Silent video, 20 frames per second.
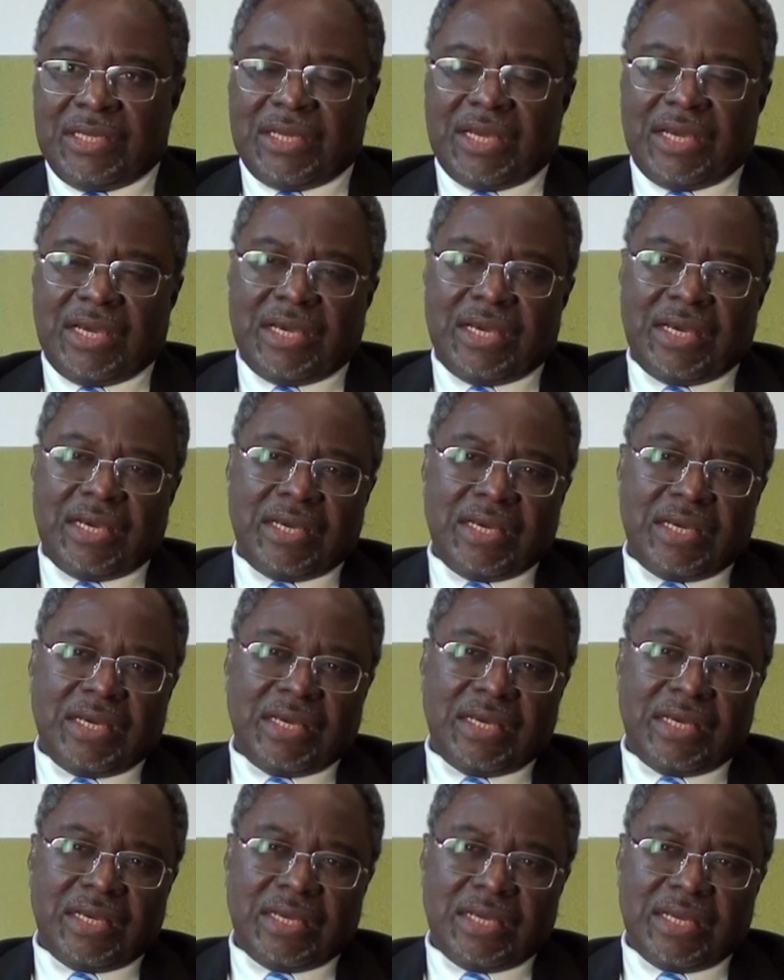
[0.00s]

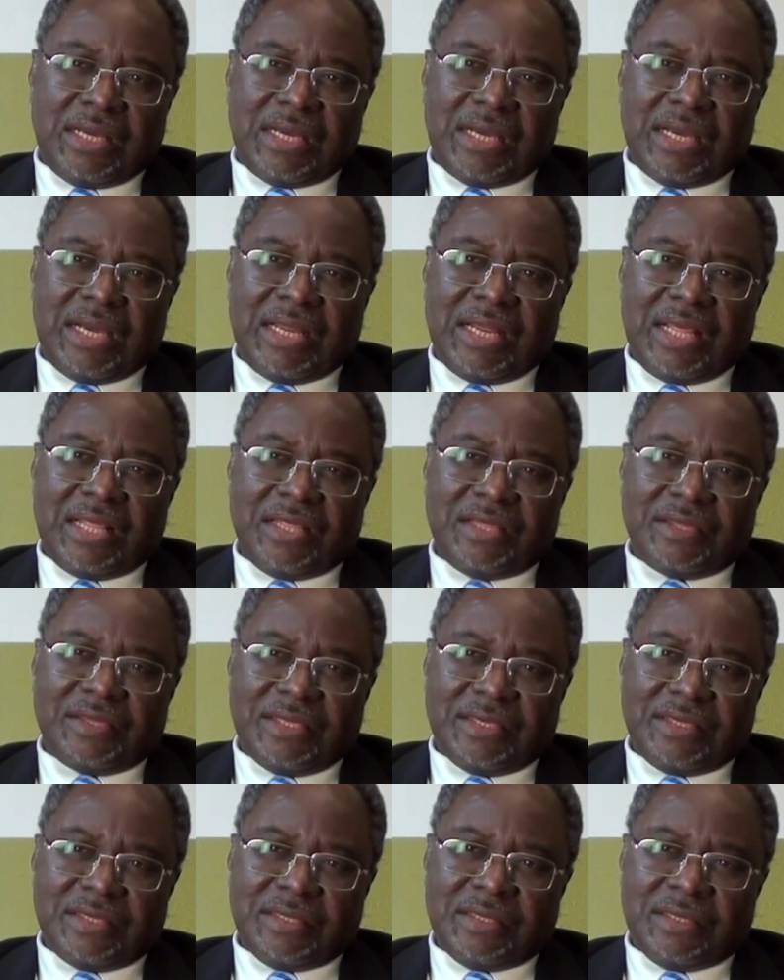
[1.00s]
Uh, another
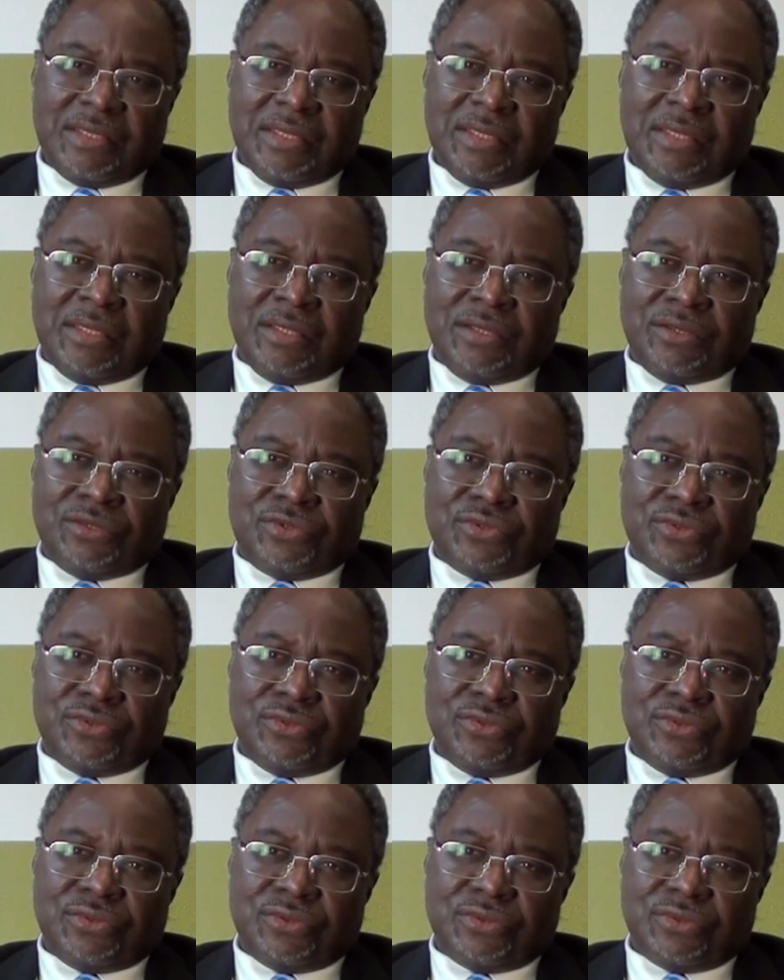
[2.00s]
thing
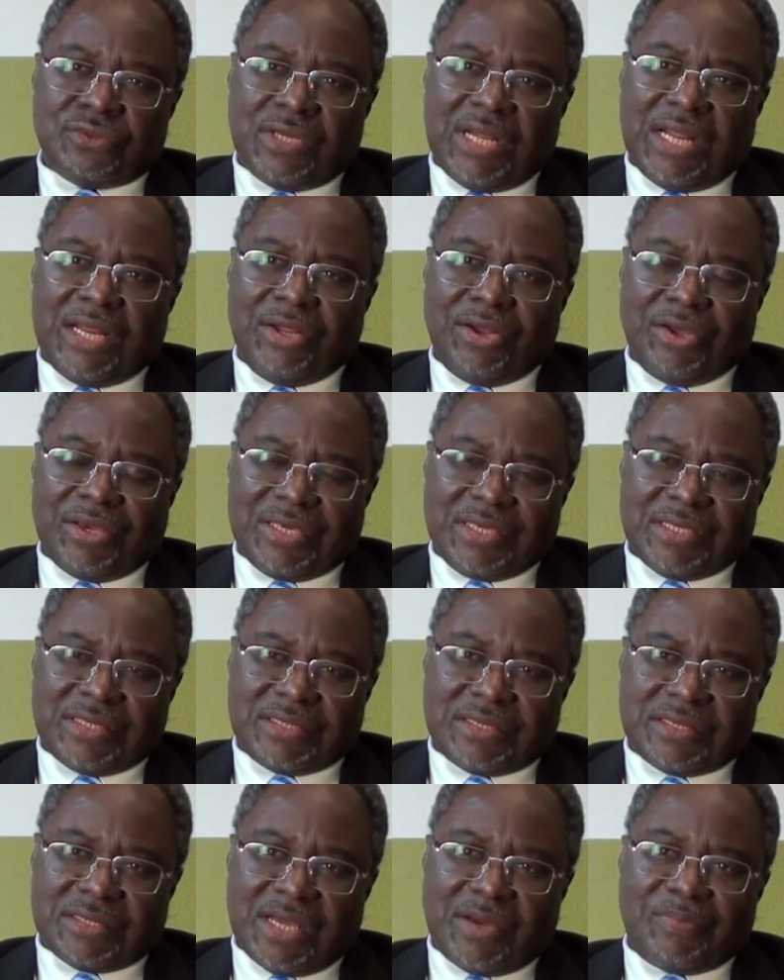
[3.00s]
to unlock
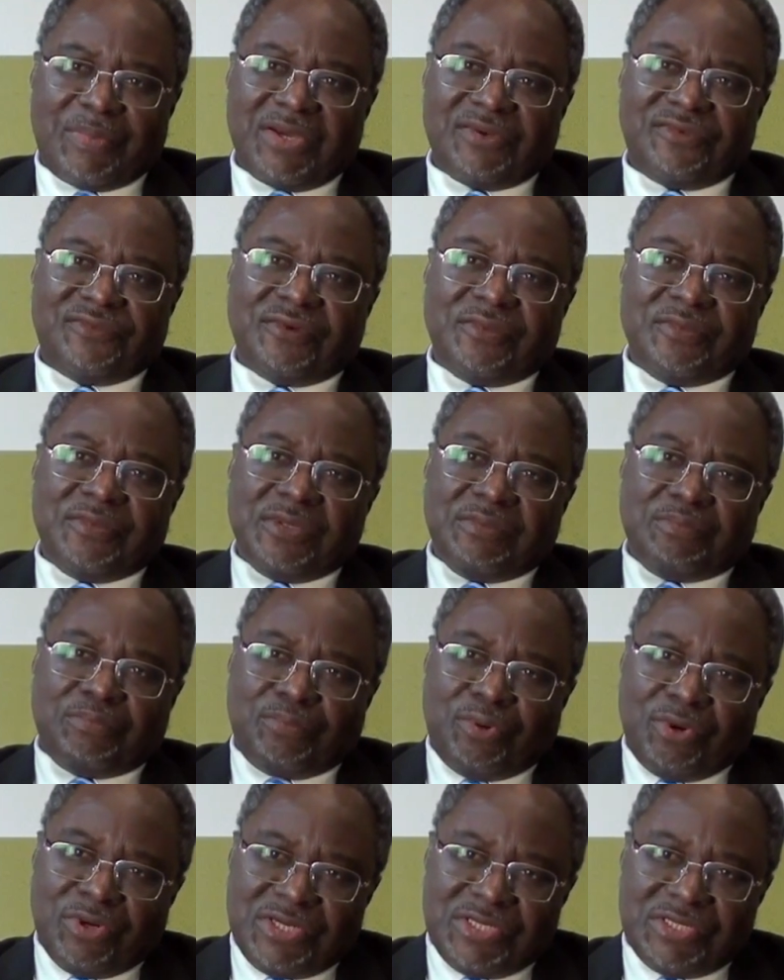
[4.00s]
it, apart from the
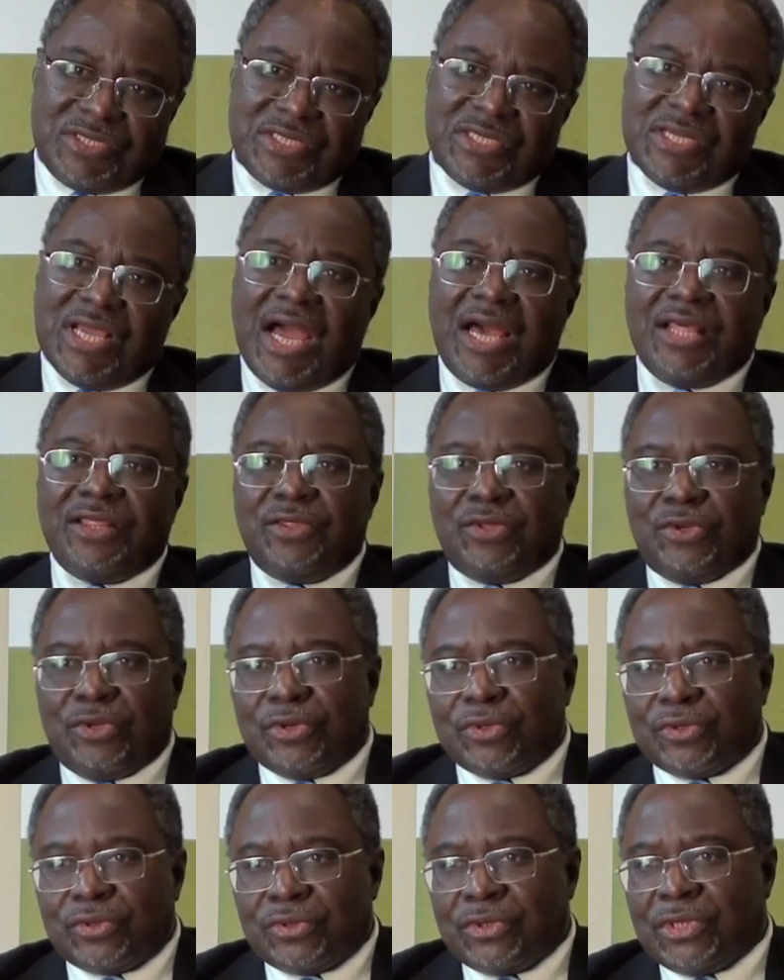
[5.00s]
policy and the
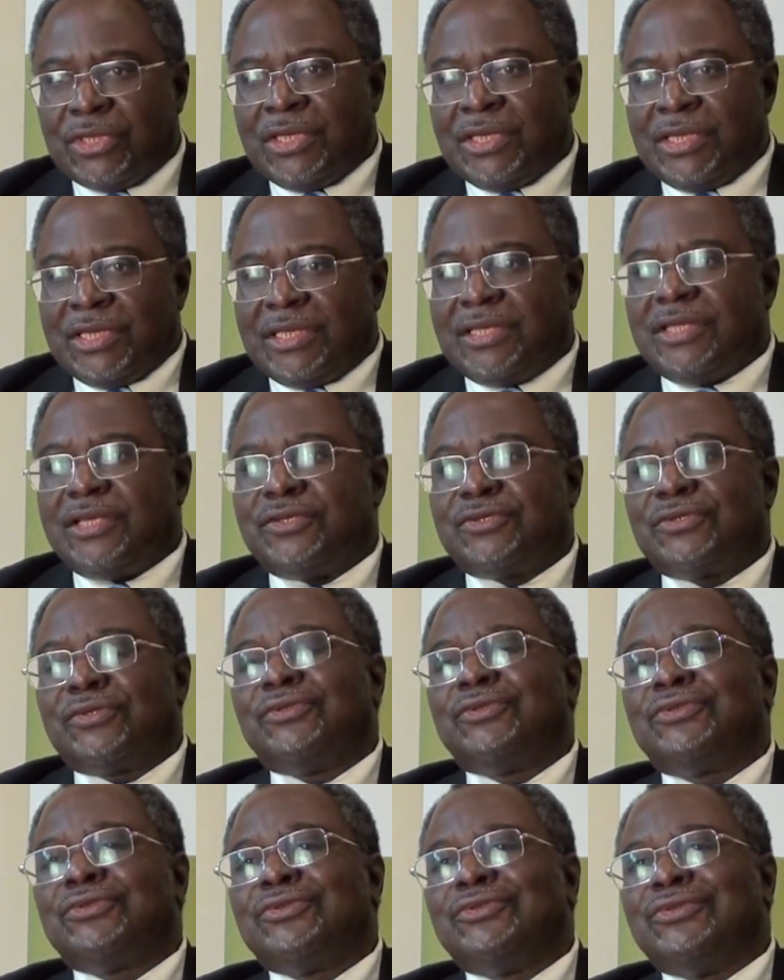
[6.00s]
law, is
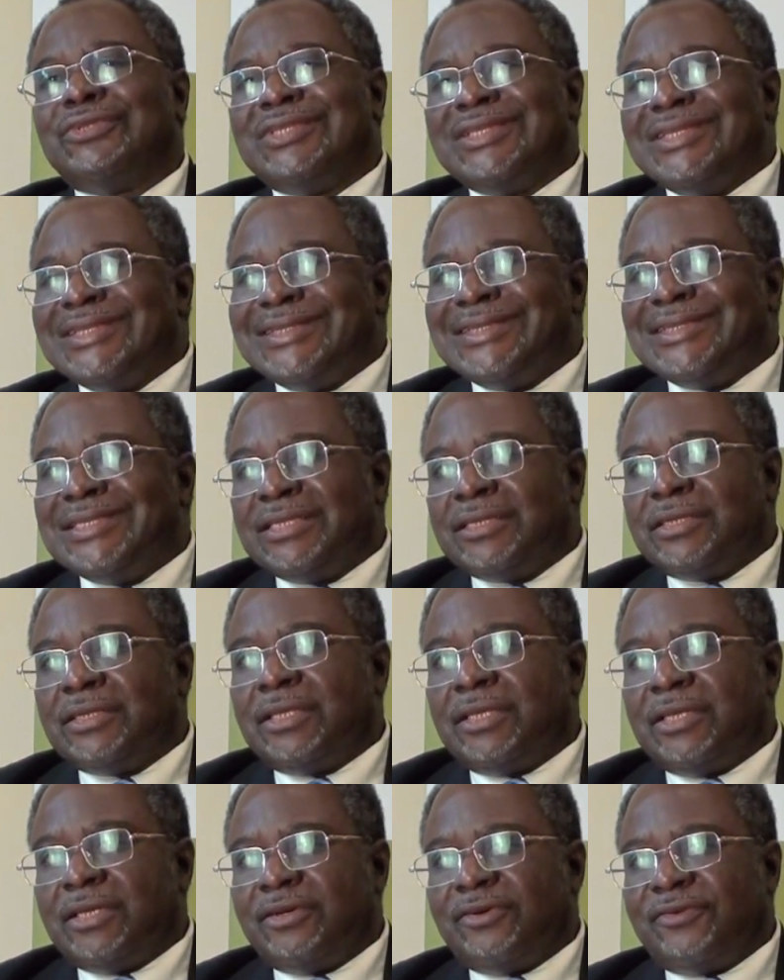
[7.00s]
also need
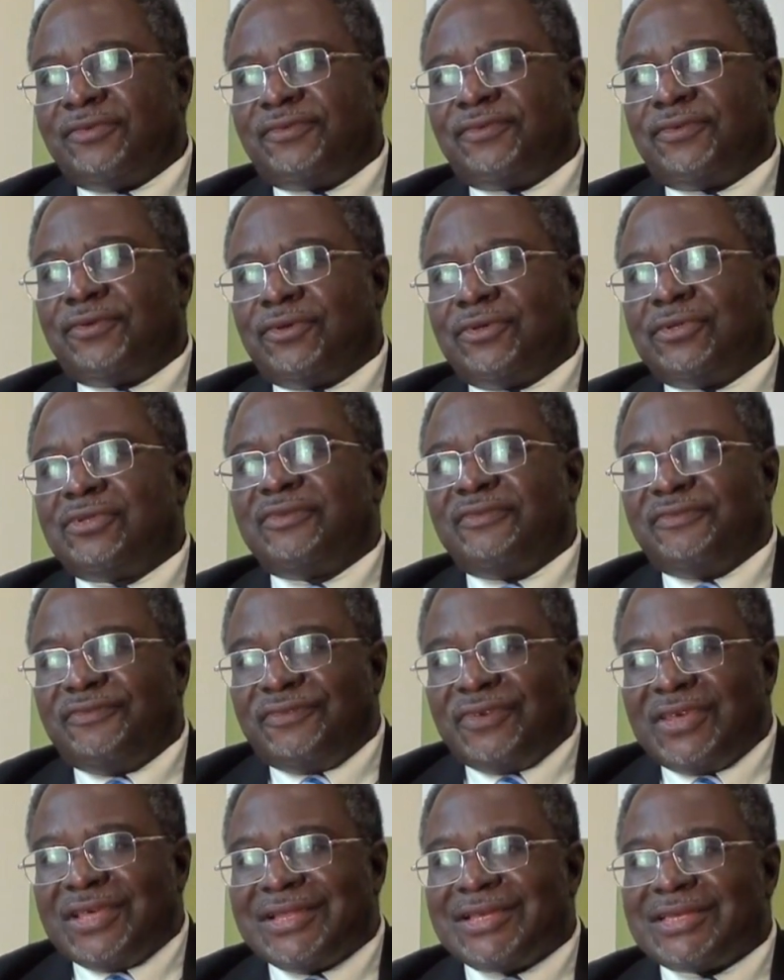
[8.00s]
for the
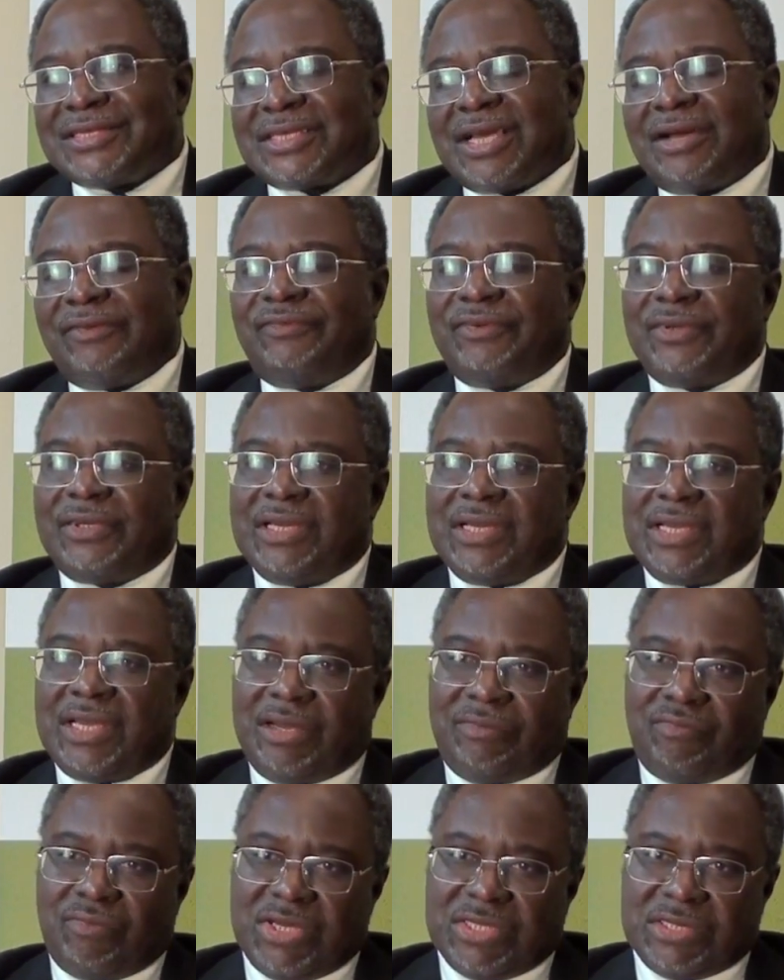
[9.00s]
various African
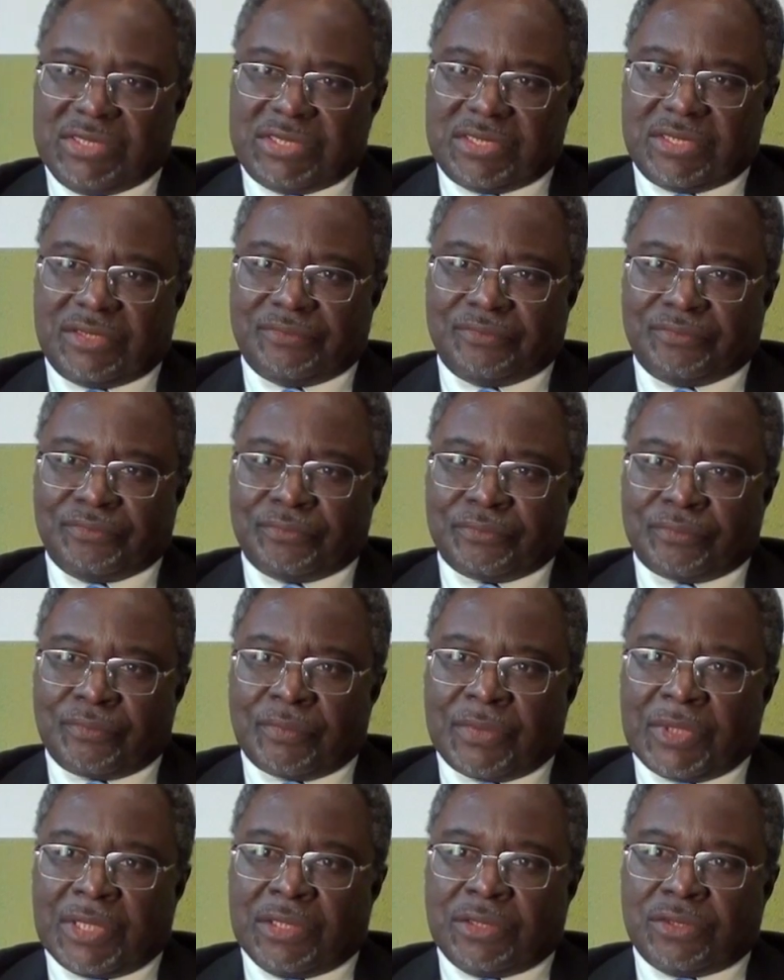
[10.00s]
governments
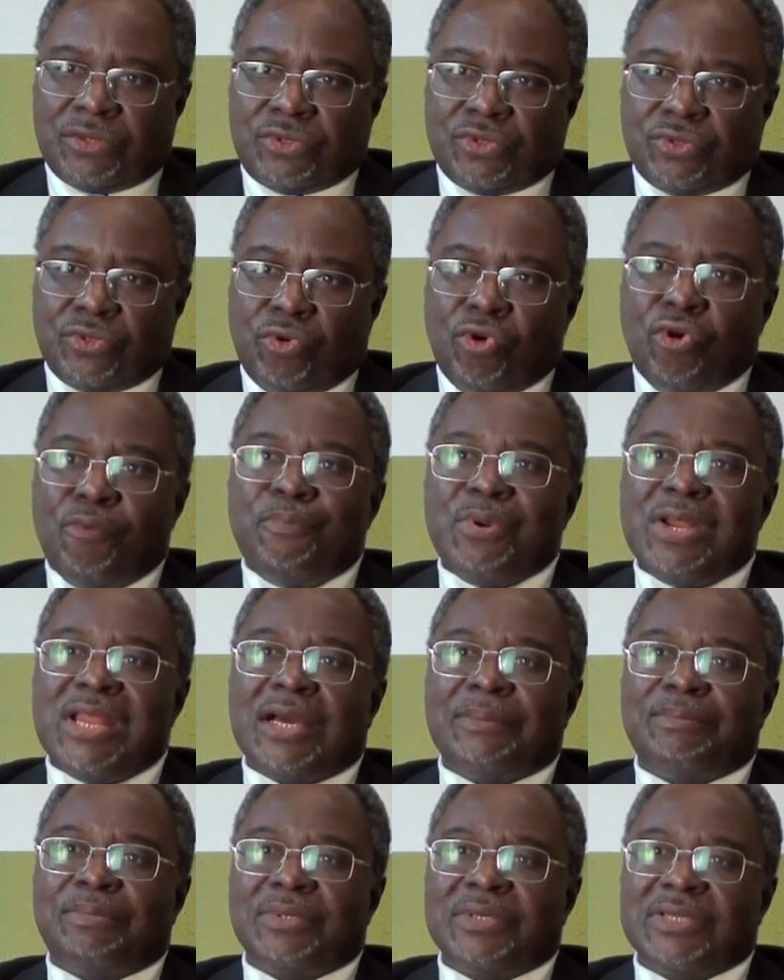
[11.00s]
to open
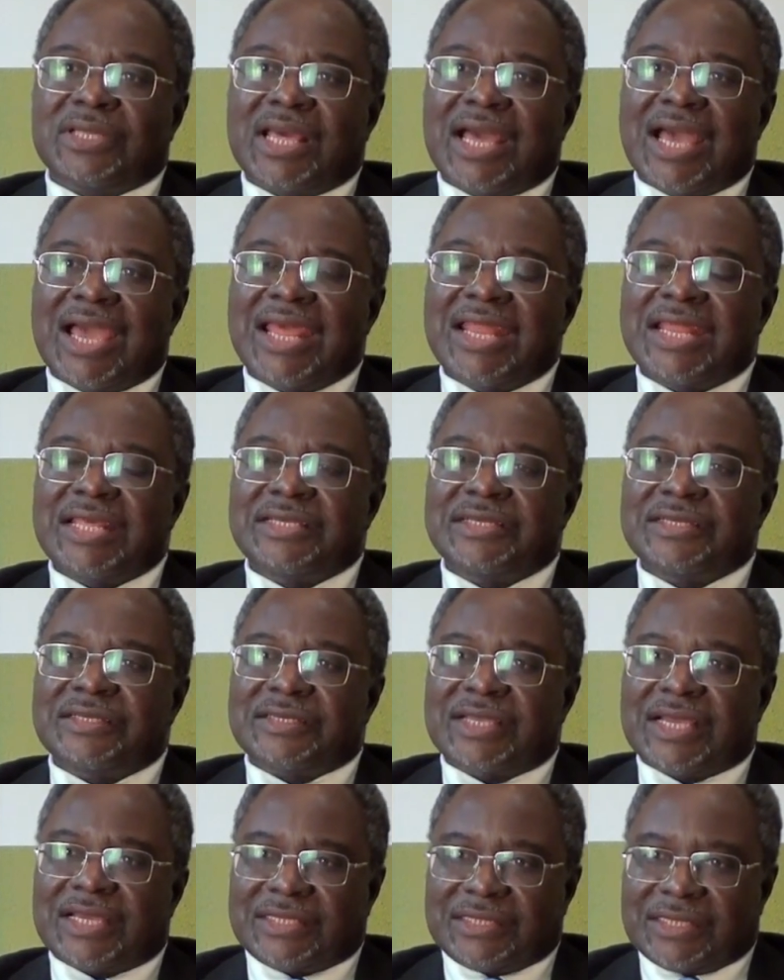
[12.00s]
up their energy
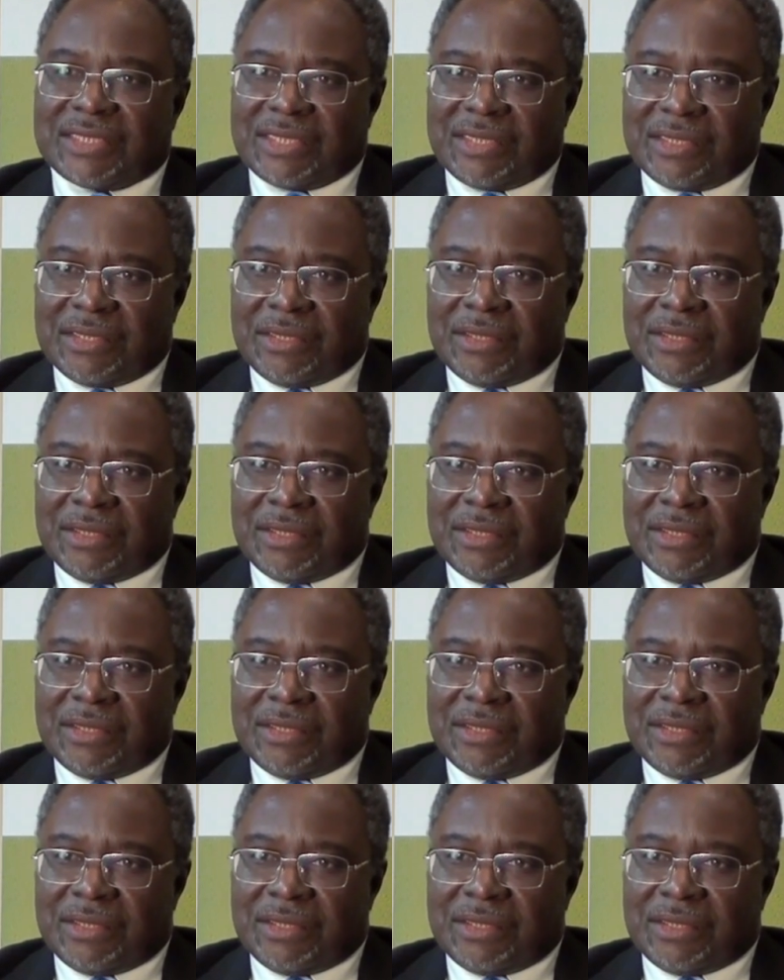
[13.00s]
sector